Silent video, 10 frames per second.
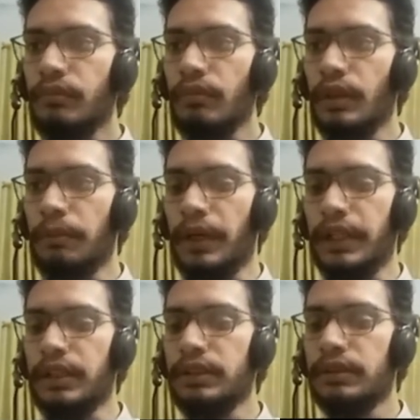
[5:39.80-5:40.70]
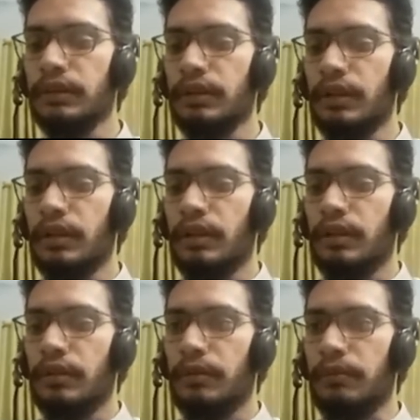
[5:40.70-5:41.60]
minus
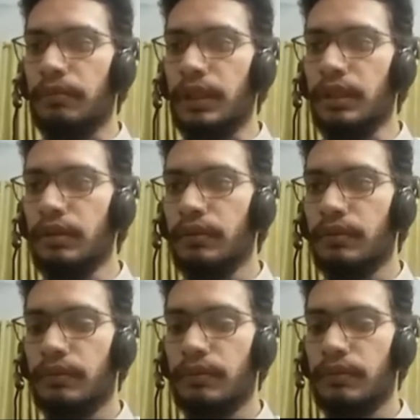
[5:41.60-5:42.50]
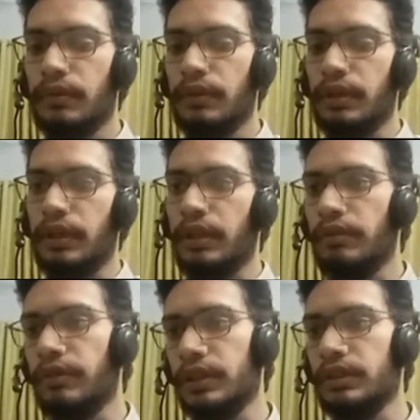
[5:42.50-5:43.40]
mean, and
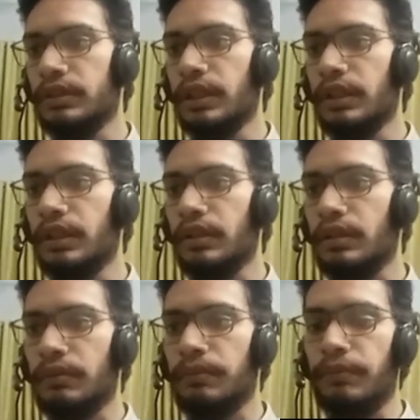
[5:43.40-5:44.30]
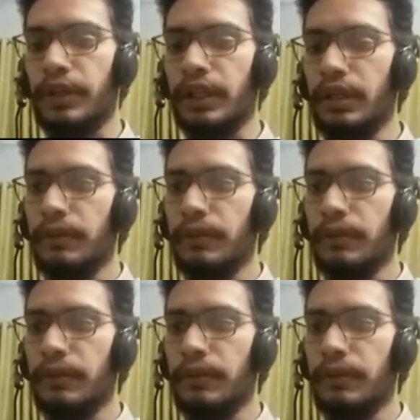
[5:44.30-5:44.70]
if I just take it in a bracket,